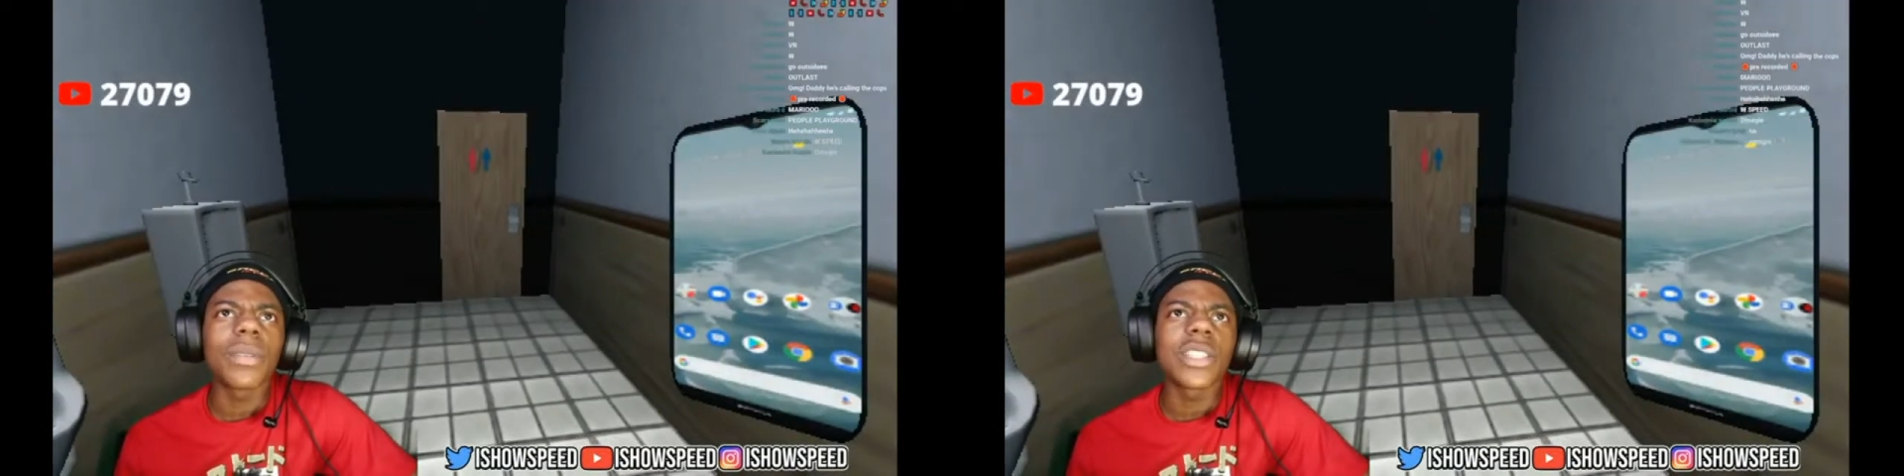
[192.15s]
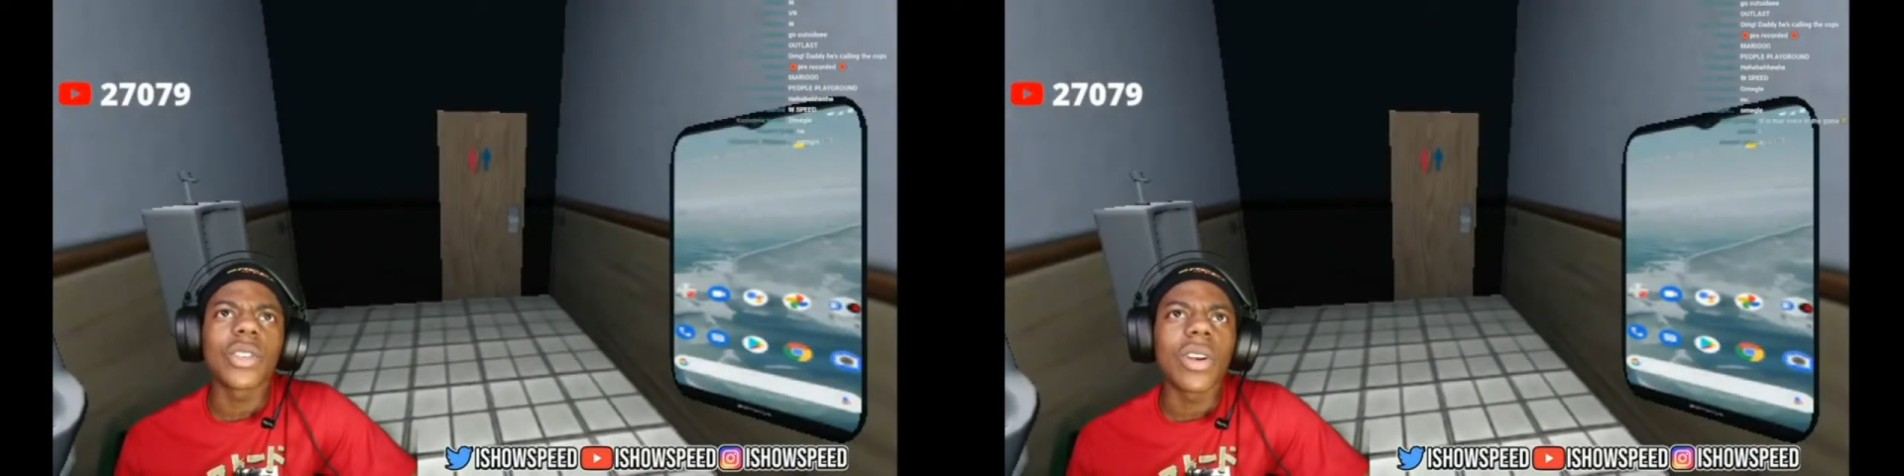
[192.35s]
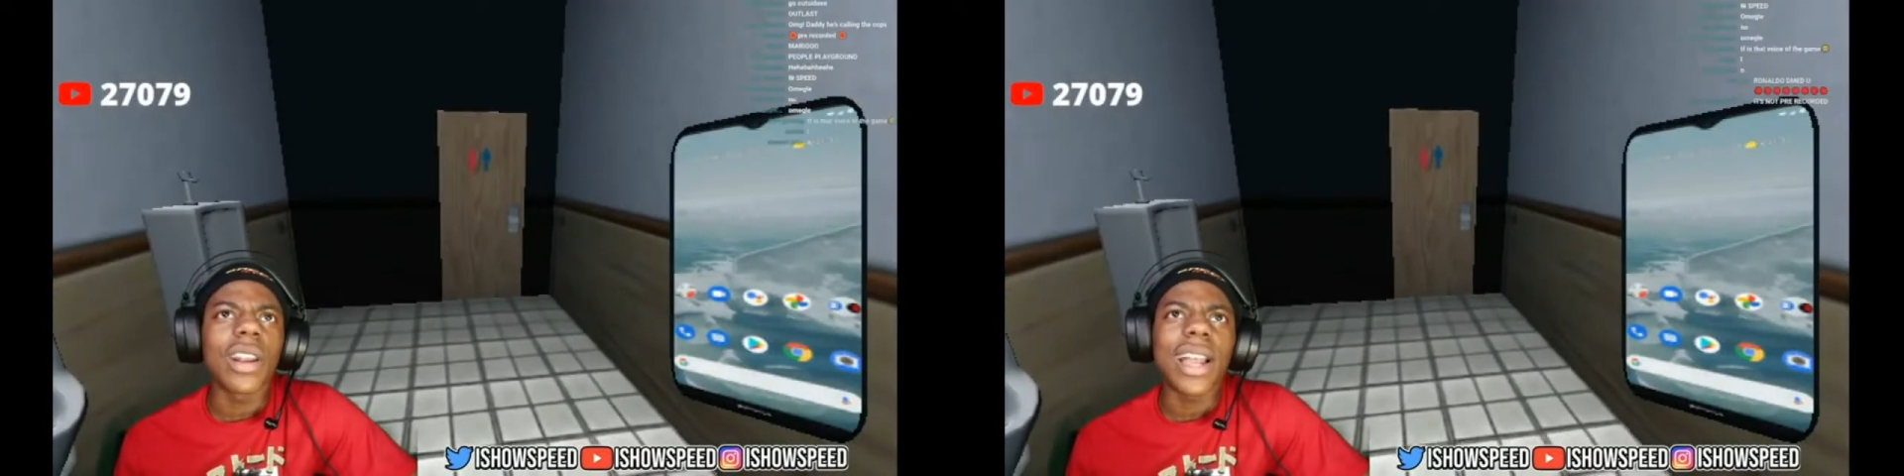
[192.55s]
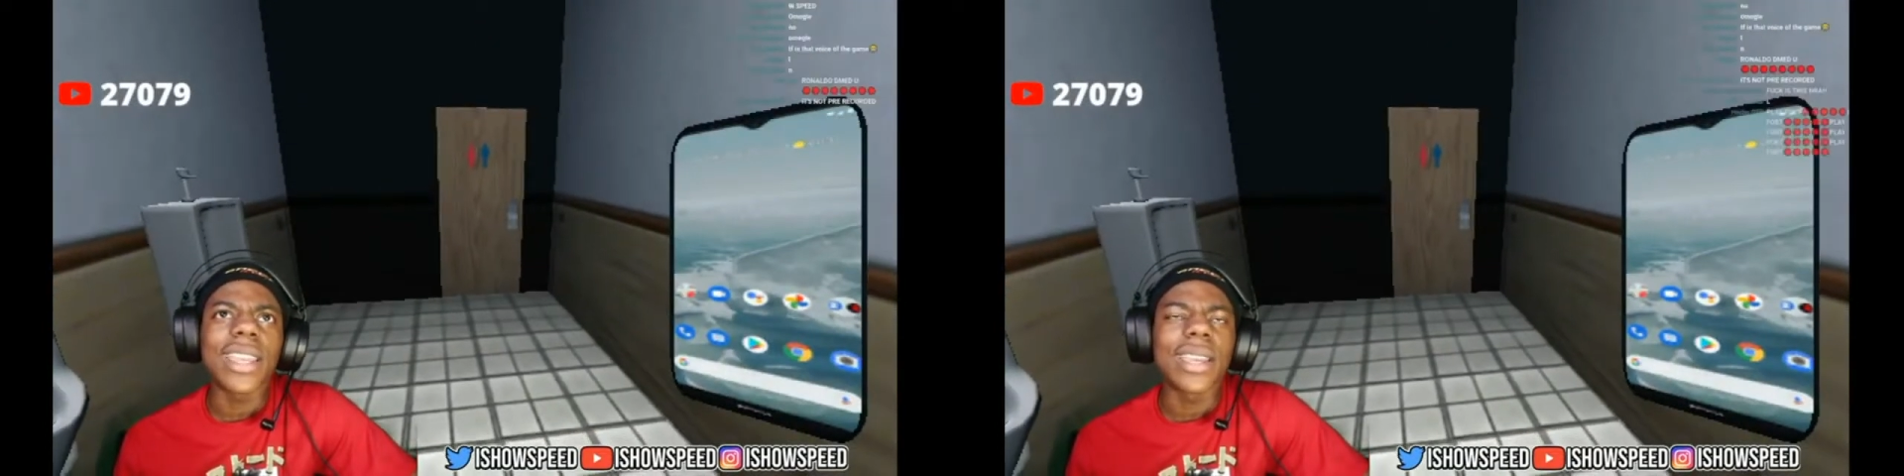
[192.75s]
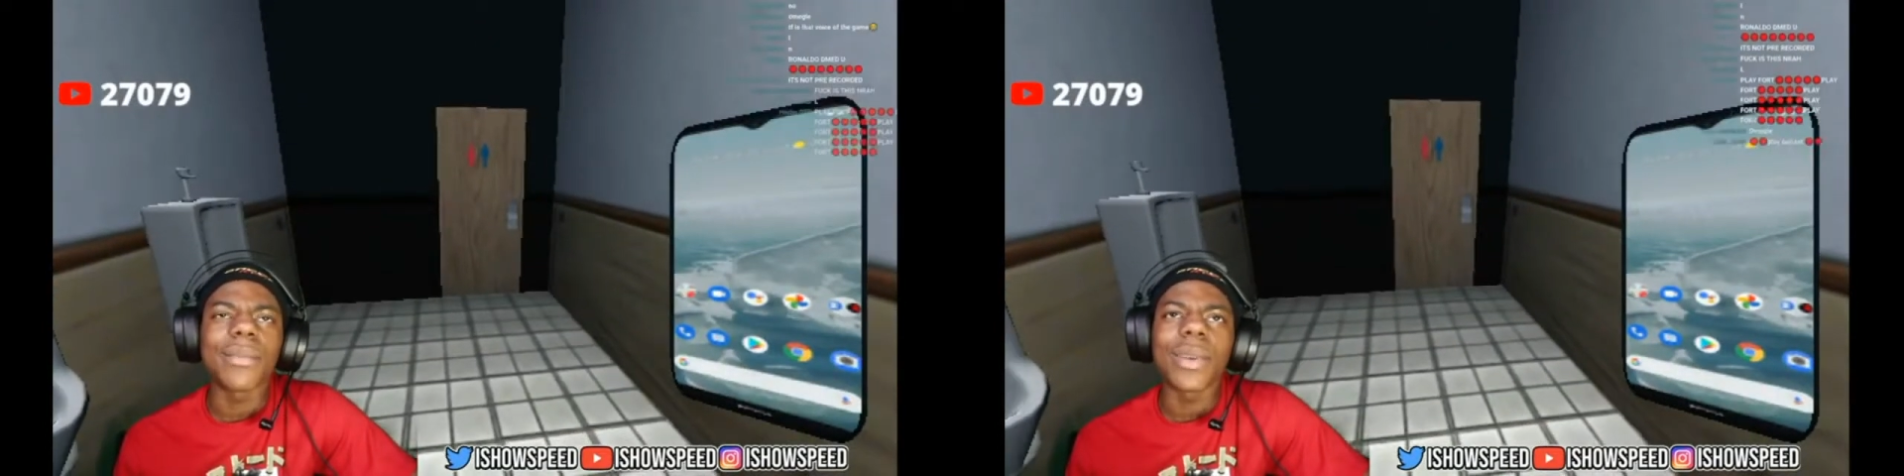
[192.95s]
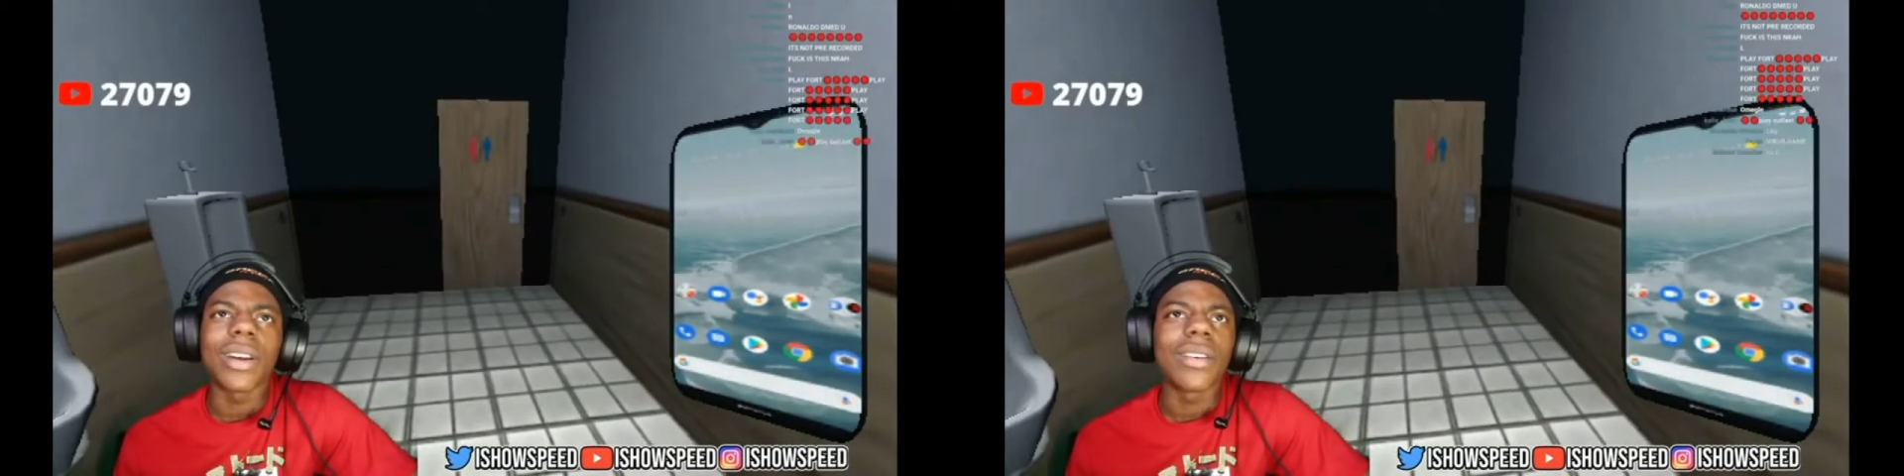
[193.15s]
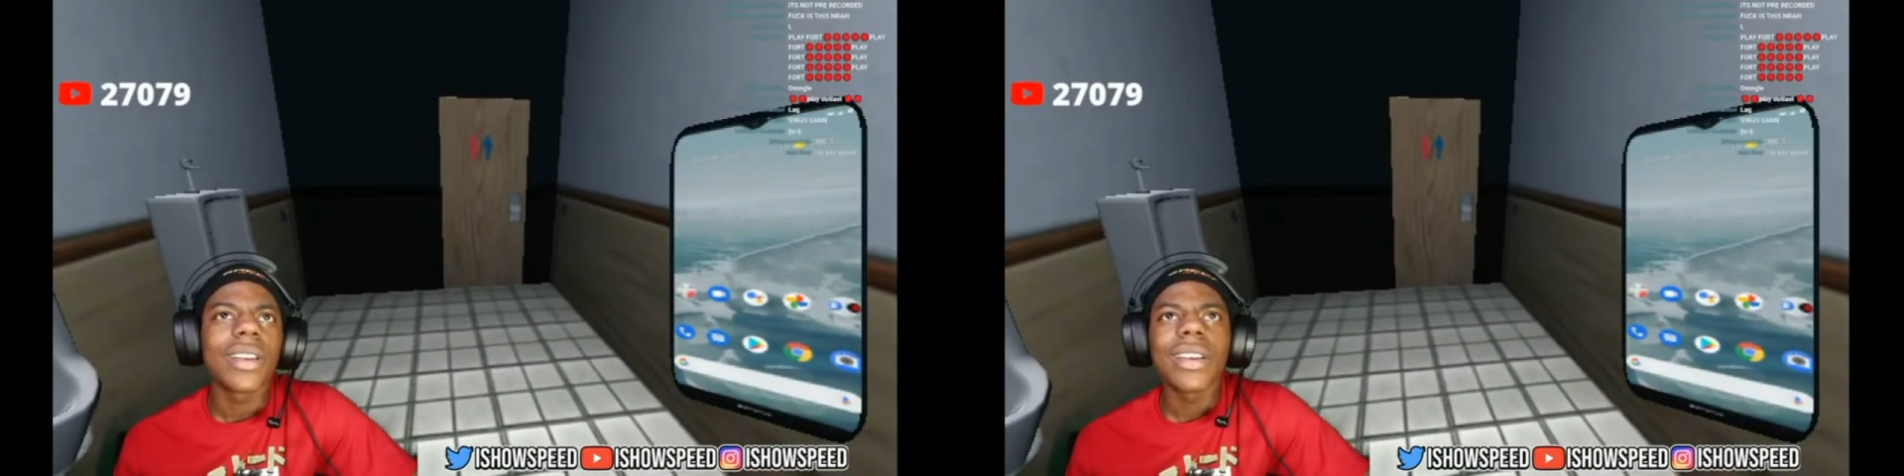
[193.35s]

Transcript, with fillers: up this door and I get, bro,